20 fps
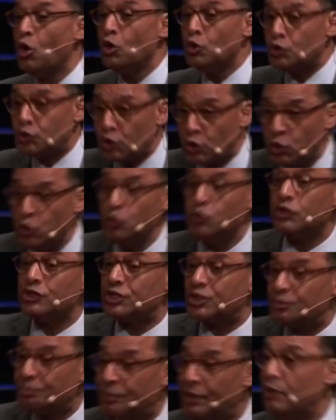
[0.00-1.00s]
to the
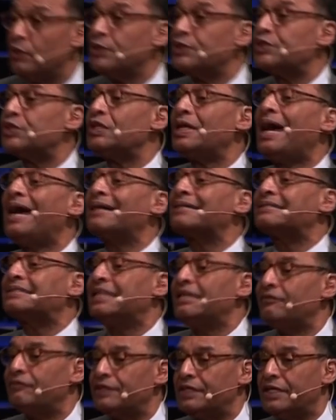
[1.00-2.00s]
spiritual
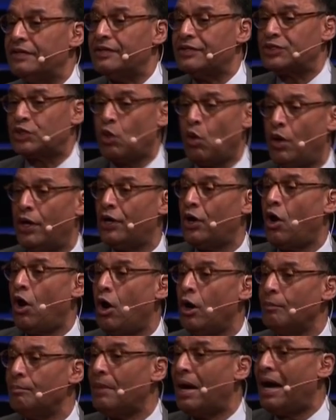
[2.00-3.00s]
activity that's going
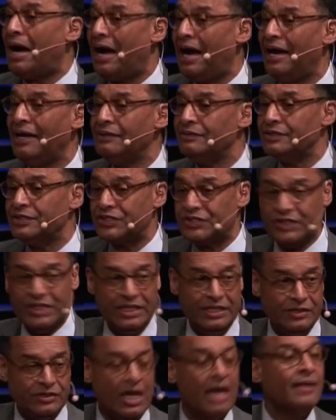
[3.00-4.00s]
on behind the
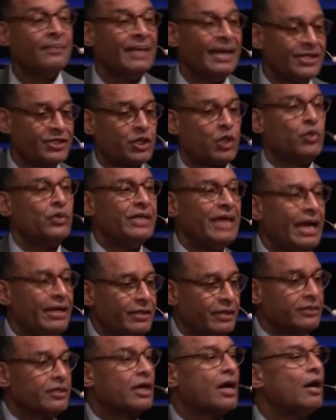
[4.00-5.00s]
scenes that is
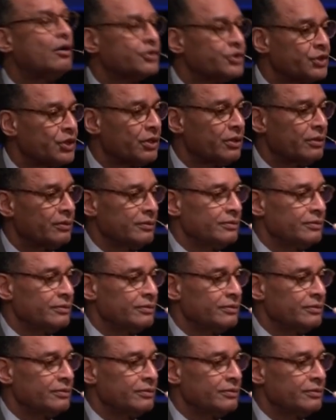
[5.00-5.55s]
creating the culture,